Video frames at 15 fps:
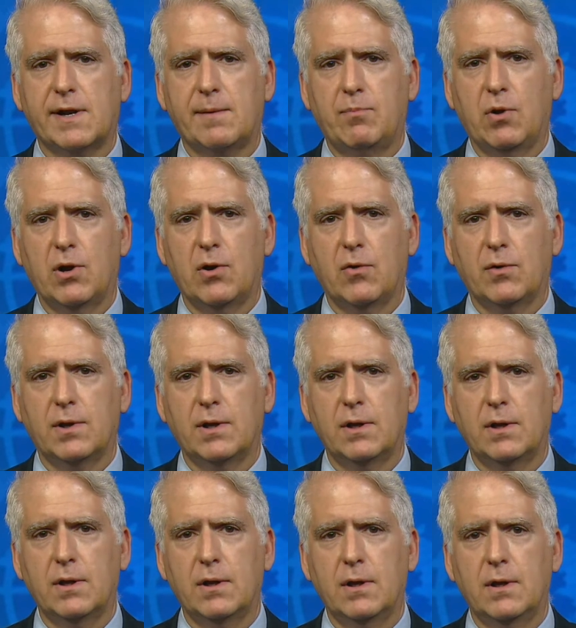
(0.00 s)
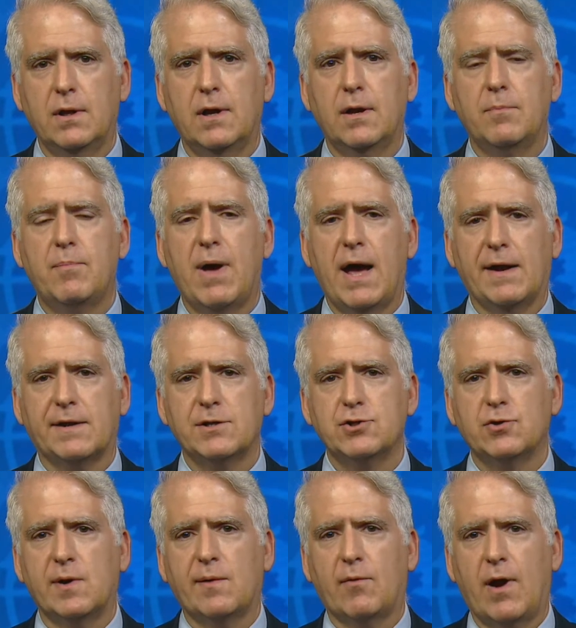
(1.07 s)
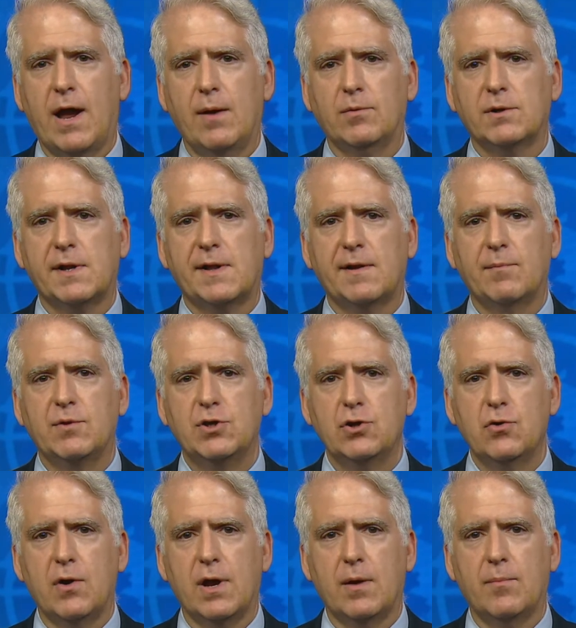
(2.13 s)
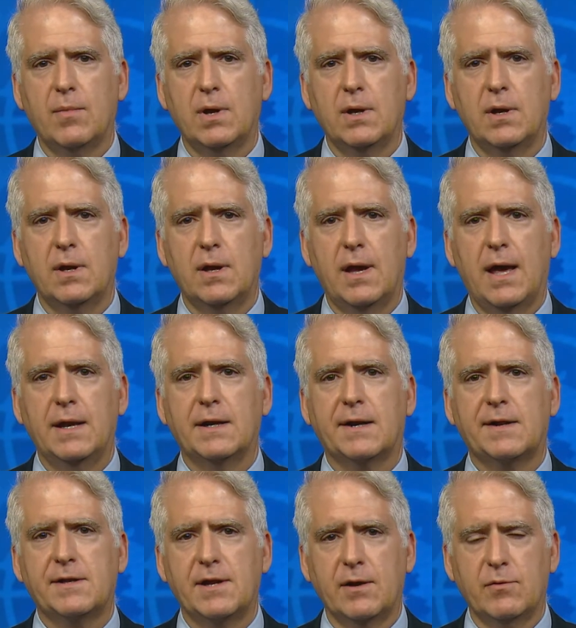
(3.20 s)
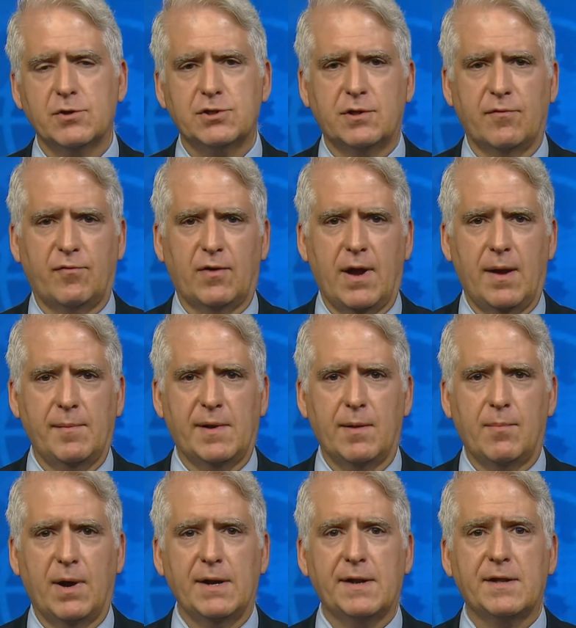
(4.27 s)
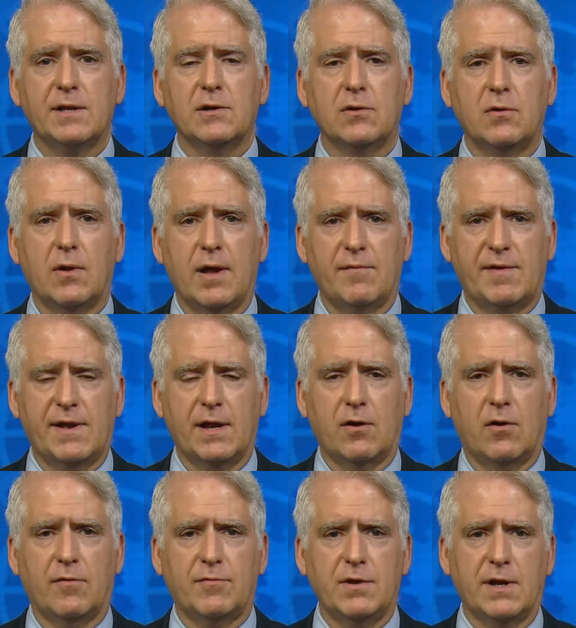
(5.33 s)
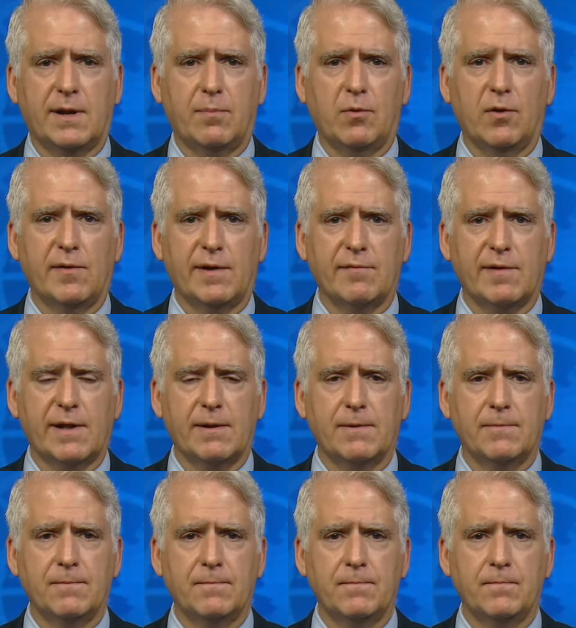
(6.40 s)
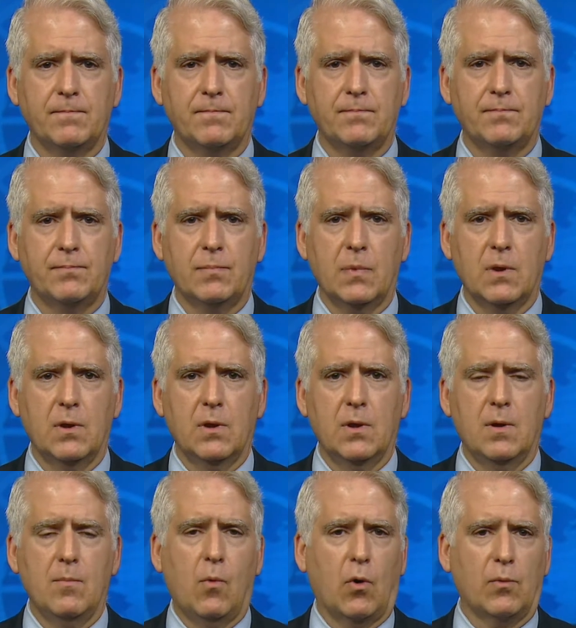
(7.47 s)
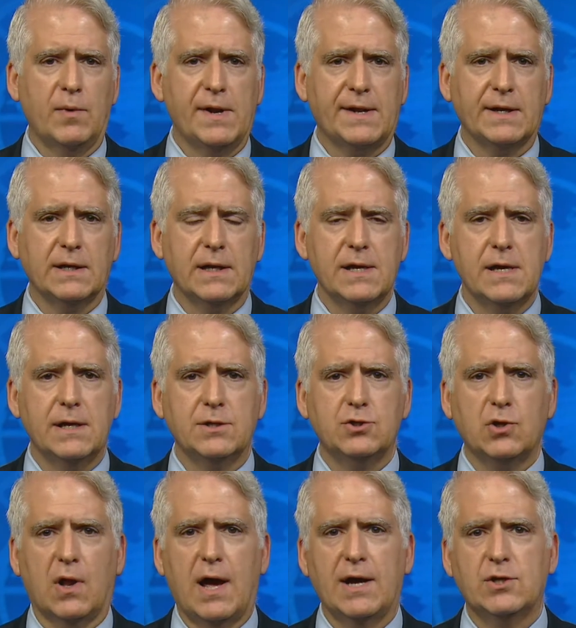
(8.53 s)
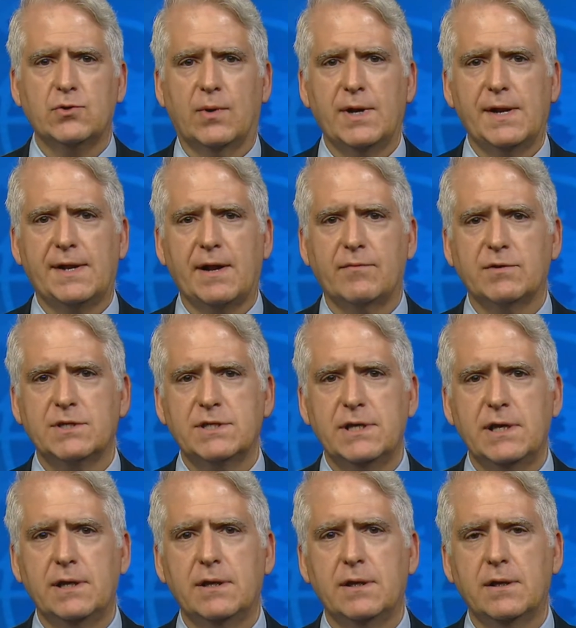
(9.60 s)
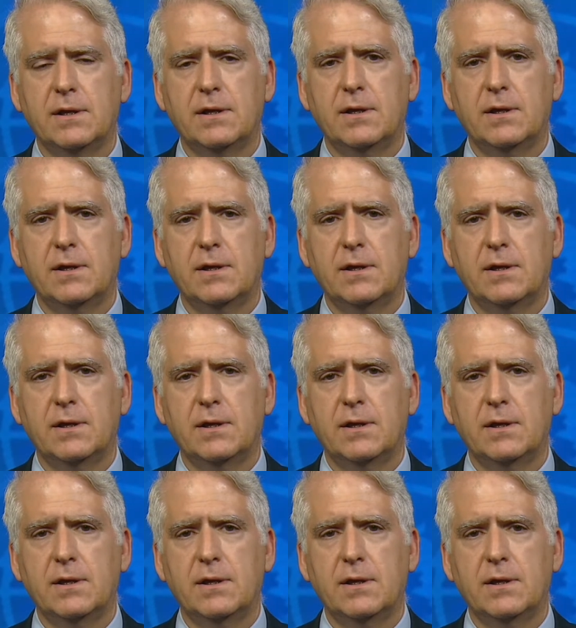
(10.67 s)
explode, and passengers were able to subdue him and extinguish the flames that might still have set off the explosives. More recently, in July 2017,